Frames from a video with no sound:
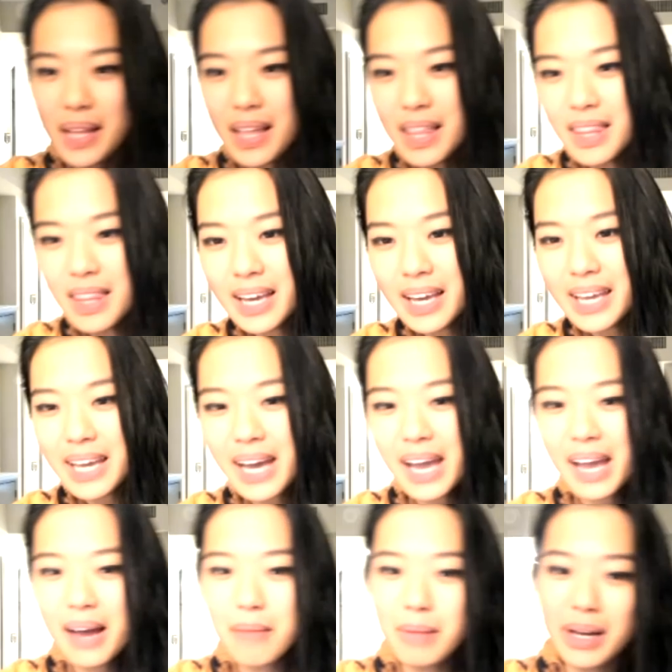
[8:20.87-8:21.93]
Like,
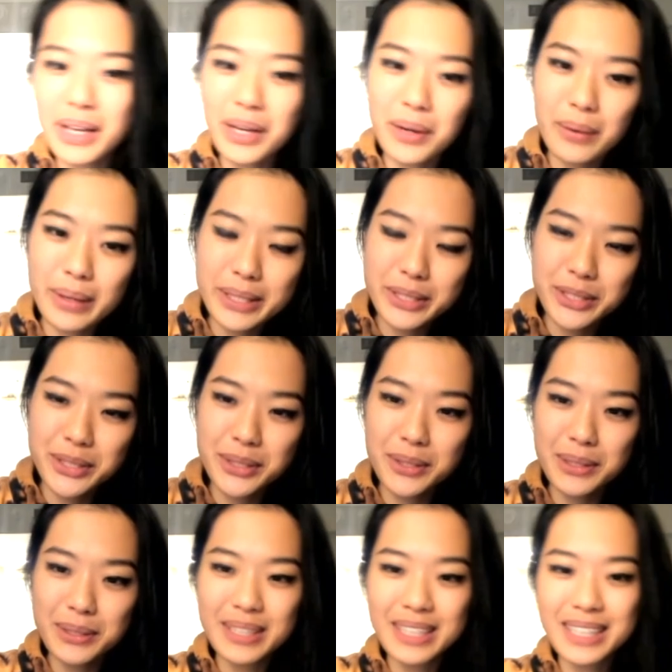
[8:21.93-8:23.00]
am I going
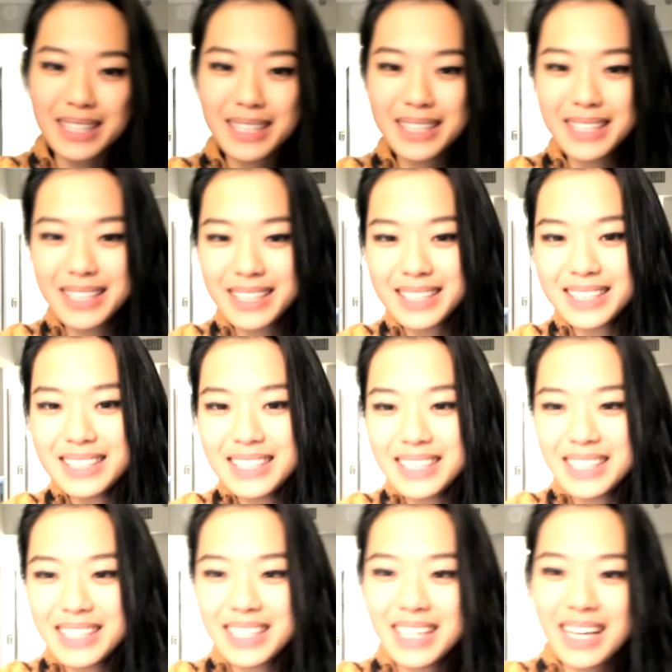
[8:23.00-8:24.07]
to?
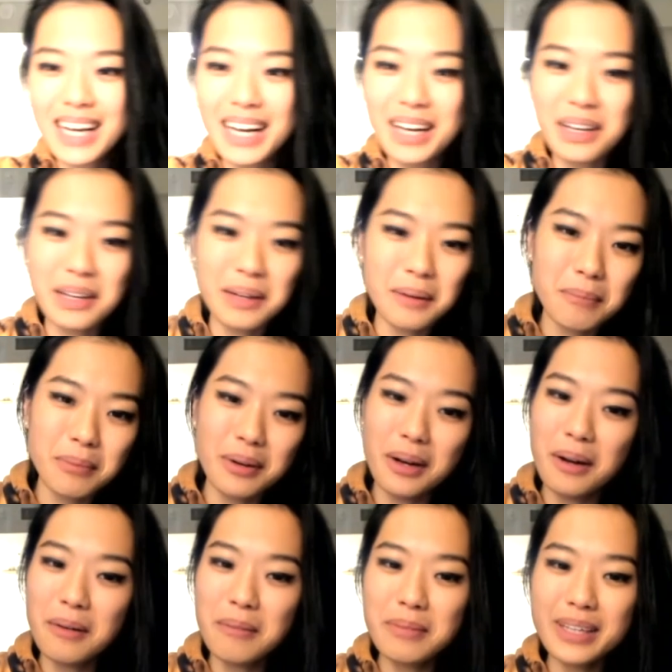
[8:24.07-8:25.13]

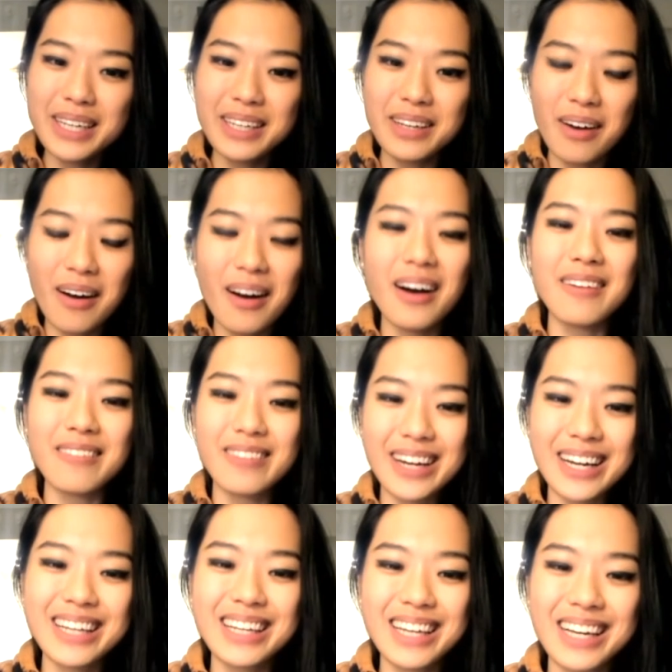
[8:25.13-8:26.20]
Probably not,
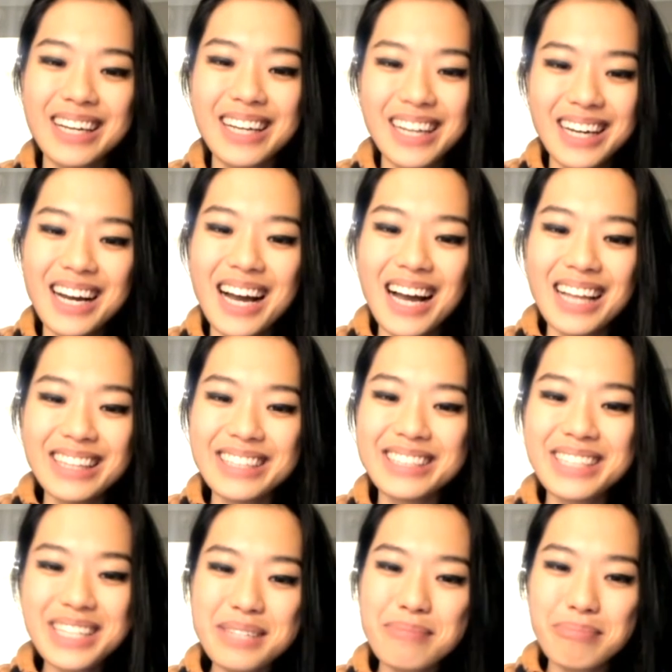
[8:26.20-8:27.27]
right? Like,
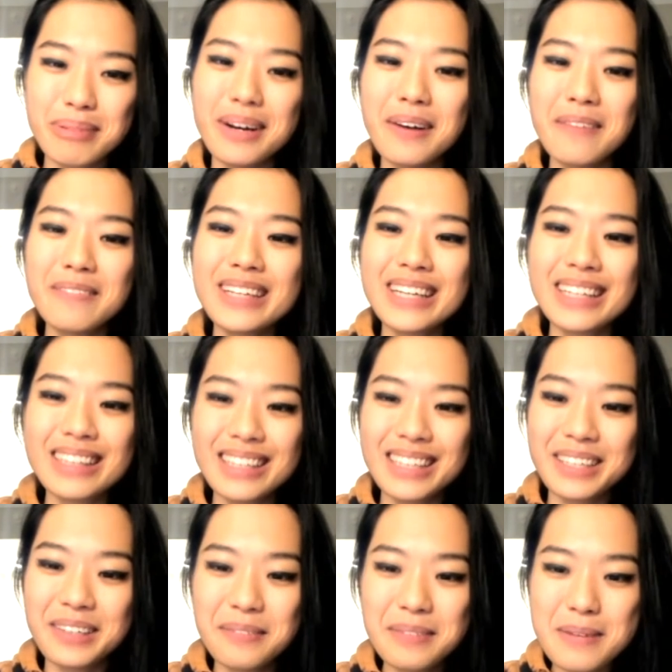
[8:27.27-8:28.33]
this is probably a
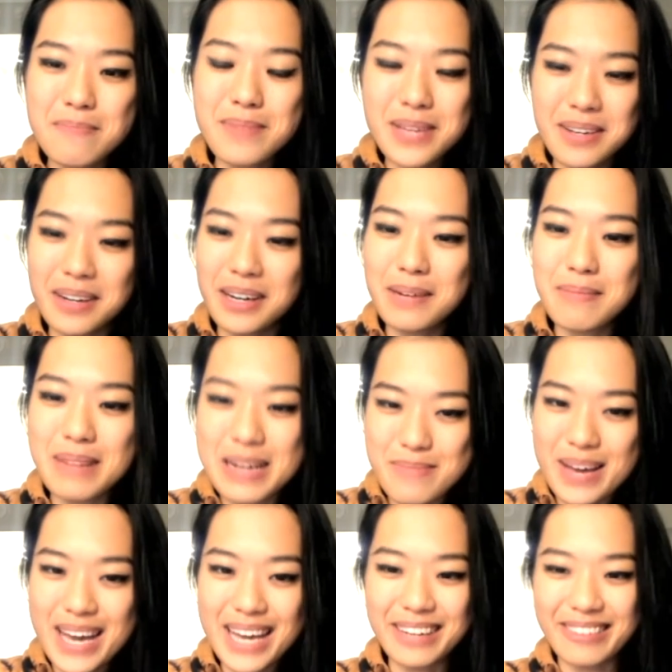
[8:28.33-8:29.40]
little bit beyond my
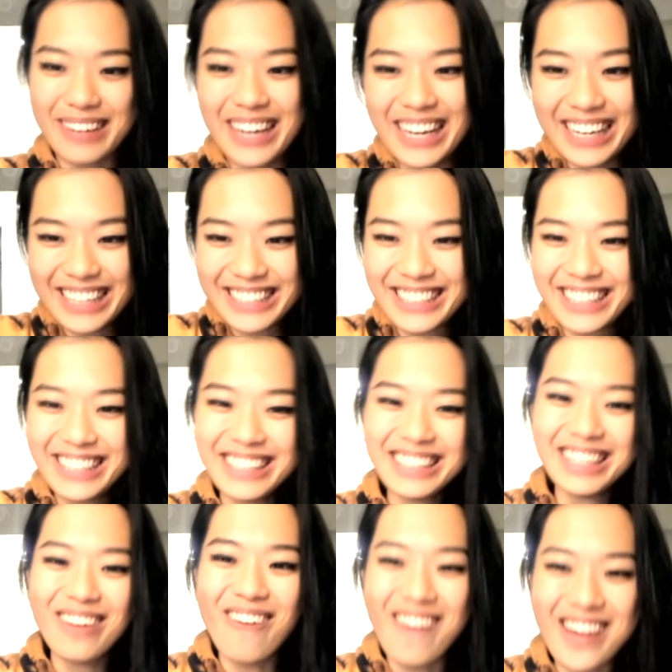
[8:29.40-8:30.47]
pay grade,
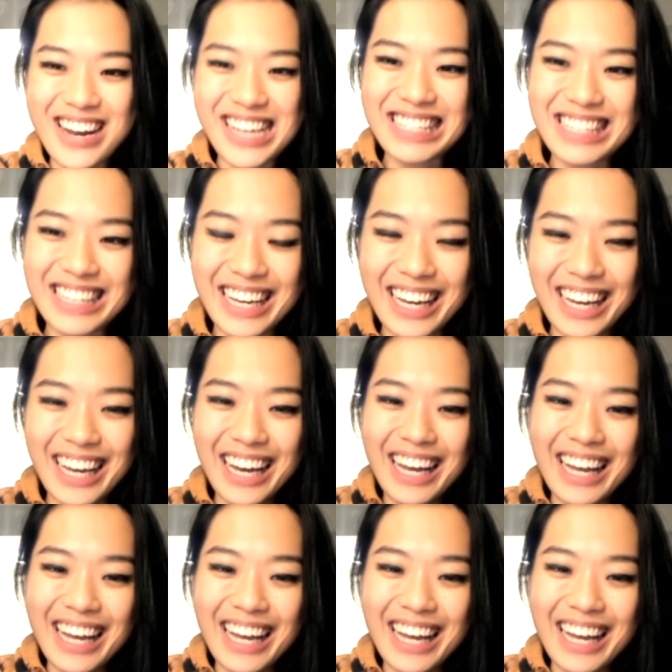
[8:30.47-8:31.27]
honestly.